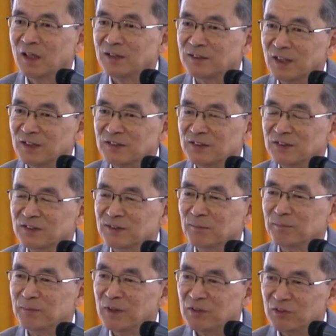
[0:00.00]
That is the
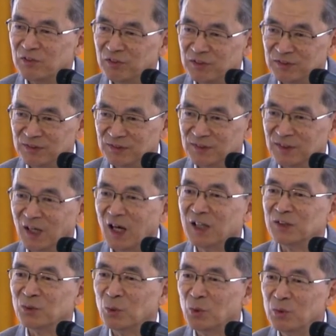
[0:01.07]
very reason
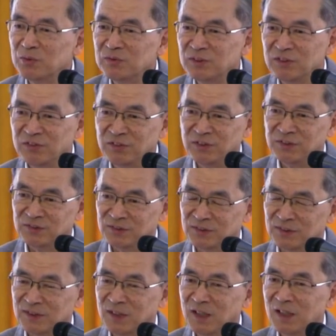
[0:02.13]
and only
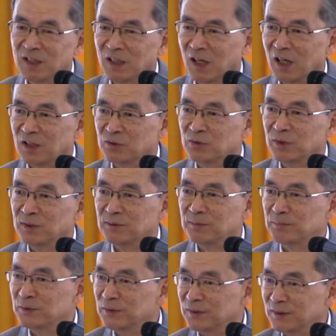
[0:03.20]
reason Great
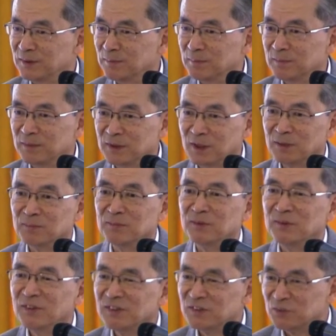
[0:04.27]
Britain became
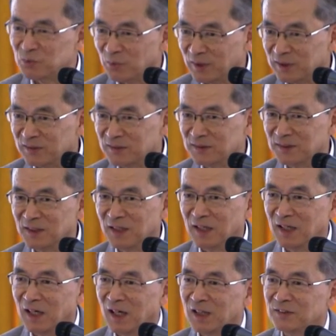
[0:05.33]
really great,
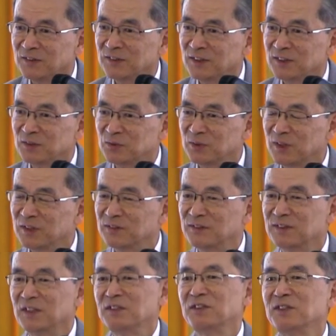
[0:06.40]
and they created
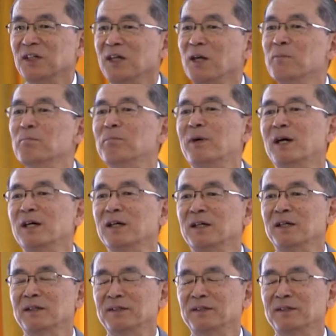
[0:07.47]
such an empire